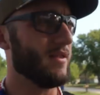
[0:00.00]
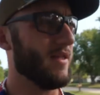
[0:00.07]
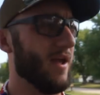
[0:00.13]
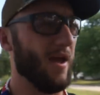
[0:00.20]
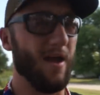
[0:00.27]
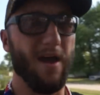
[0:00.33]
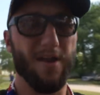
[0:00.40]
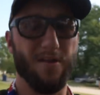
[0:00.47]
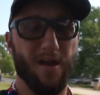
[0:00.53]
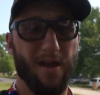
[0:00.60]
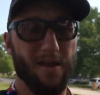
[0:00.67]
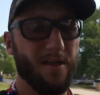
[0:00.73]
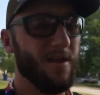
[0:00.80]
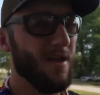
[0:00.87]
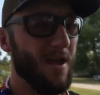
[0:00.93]
that.
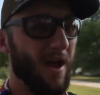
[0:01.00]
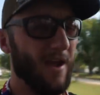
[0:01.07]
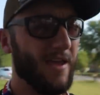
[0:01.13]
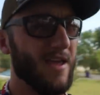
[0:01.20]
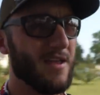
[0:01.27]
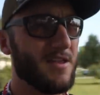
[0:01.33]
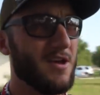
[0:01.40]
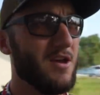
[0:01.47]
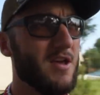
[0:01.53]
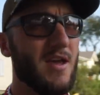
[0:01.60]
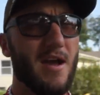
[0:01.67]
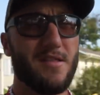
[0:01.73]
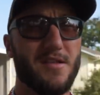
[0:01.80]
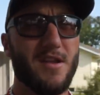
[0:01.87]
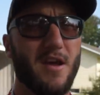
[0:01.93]
I can't tell you
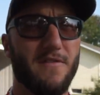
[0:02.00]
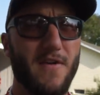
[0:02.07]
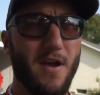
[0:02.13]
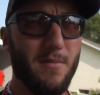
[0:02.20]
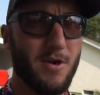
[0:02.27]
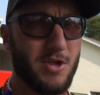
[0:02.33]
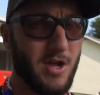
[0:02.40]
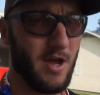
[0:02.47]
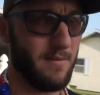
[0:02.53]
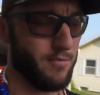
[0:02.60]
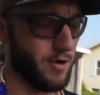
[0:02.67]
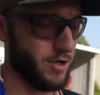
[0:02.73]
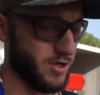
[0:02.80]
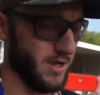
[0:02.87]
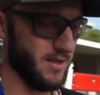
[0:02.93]
guys enough how much I
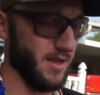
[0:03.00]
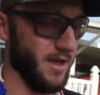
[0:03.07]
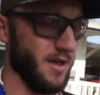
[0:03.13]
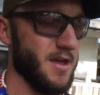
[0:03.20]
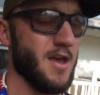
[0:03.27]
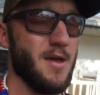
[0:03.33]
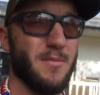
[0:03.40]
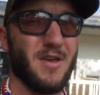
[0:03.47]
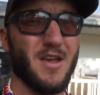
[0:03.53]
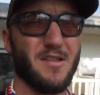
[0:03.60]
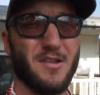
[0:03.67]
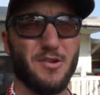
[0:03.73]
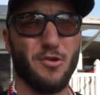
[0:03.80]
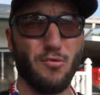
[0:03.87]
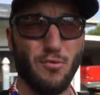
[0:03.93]
appreciate that, because
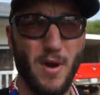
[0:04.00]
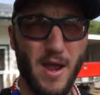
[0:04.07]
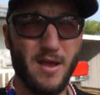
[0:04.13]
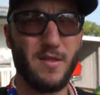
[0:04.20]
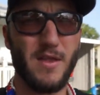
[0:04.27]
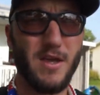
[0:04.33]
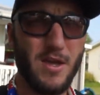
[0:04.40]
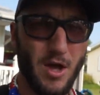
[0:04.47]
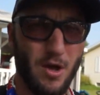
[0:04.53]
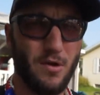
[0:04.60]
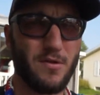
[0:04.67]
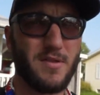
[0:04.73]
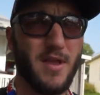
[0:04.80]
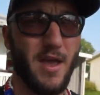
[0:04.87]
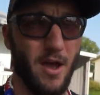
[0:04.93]
it directly
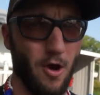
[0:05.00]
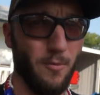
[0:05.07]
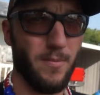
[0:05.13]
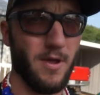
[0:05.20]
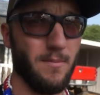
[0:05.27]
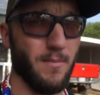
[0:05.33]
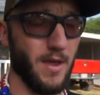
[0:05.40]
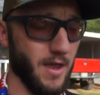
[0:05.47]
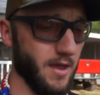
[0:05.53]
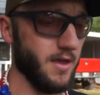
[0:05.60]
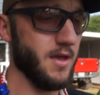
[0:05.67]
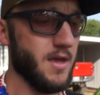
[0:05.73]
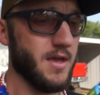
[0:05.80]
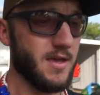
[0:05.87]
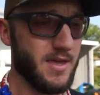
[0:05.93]
goes to helping me
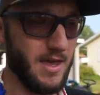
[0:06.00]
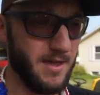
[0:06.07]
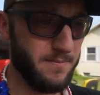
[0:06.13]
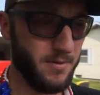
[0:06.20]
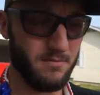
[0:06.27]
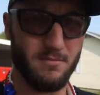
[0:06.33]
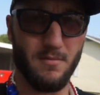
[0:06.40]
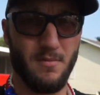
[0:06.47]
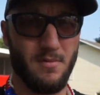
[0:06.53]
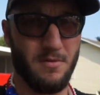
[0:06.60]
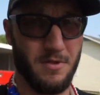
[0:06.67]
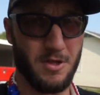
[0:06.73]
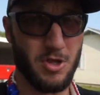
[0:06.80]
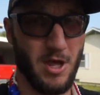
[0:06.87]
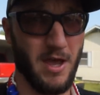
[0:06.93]
keep
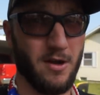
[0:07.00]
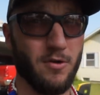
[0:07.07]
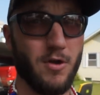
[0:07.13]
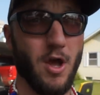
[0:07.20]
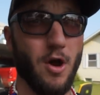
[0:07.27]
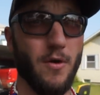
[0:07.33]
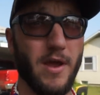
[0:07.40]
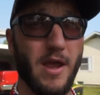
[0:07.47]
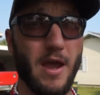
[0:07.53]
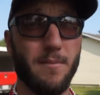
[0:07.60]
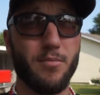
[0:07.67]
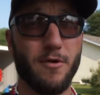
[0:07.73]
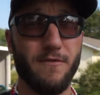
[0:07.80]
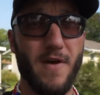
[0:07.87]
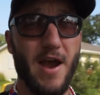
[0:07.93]
the channel going and
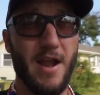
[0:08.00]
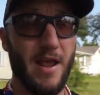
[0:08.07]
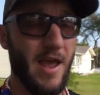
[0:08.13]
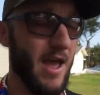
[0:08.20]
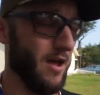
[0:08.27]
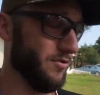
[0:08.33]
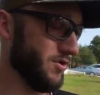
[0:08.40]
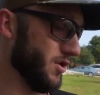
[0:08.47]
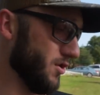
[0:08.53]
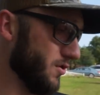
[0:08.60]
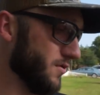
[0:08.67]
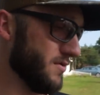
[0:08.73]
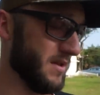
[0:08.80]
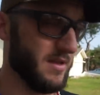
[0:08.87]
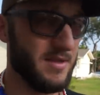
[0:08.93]
providing
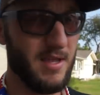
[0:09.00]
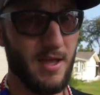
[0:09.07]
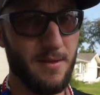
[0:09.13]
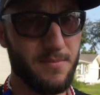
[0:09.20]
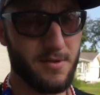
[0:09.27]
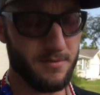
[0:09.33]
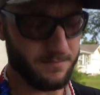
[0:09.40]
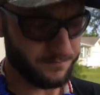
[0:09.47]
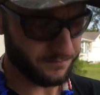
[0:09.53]
how-tos and tips